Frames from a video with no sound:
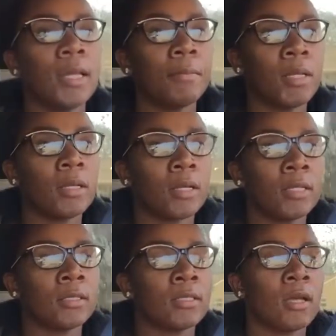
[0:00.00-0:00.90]

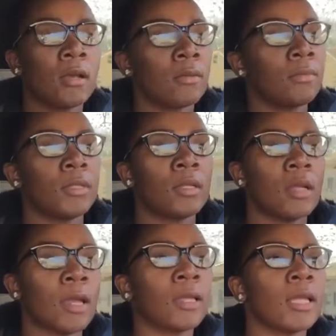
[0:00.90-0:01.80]
because
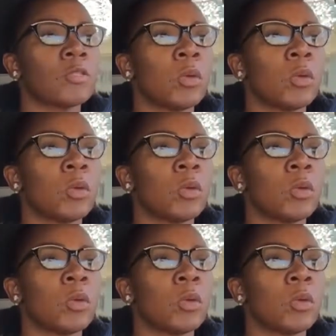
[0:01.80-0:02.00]
I guess